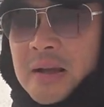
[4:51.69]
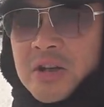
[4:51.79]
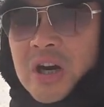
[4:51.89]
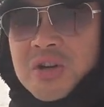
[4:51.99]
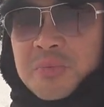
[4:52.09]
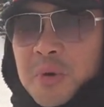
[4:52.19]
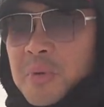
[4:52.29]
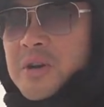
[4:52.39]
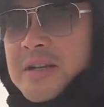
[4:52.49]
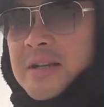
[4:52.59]
charge you per
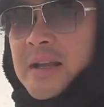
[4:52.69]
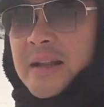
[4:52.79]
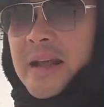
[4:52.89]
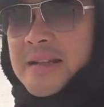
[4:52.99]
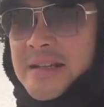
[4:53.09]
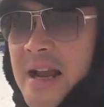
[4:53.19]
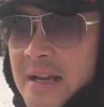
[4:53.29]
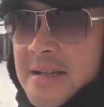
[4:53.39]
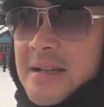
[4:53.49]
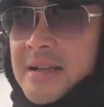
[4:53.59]
person. And that
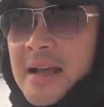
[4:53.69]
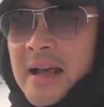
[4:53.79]
sucks.